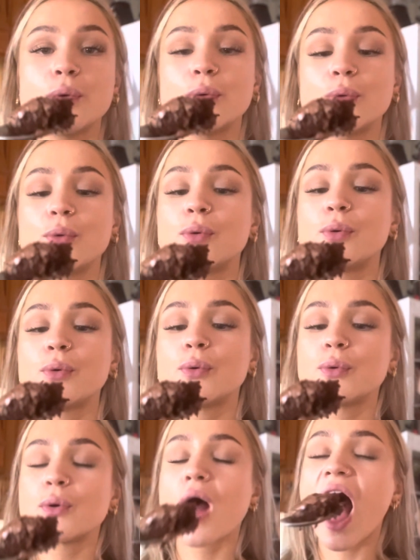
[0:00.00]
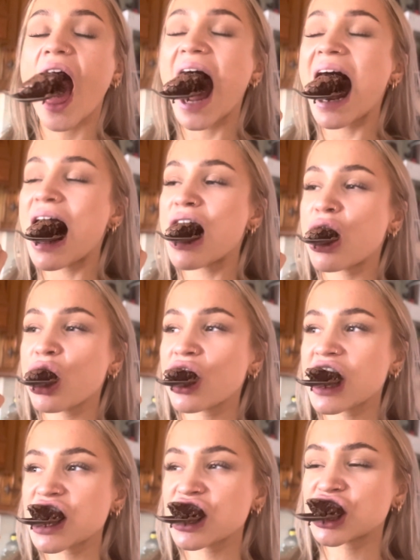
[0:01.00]
a brownie. Yeah.
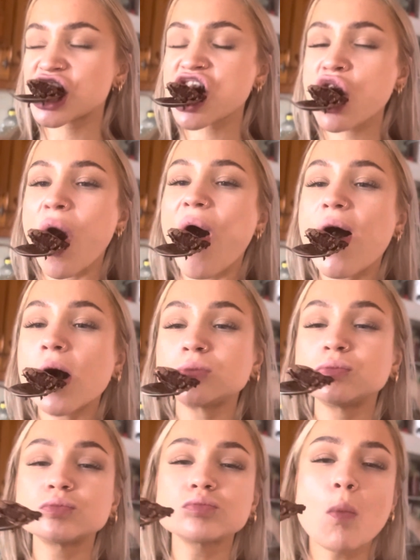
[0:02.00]
That would be nice.